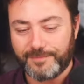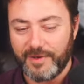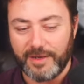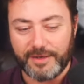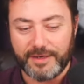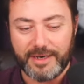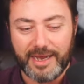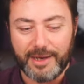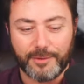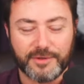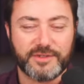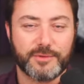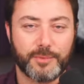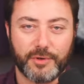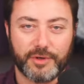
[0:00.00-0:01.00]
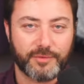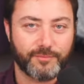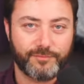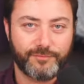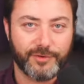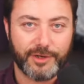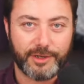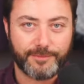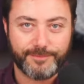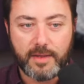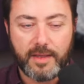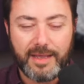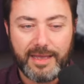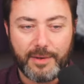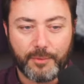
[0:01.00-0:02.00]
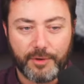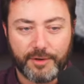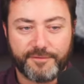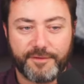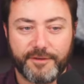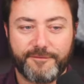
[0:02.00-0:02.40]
I don't know how else to put it, really. And we'll go for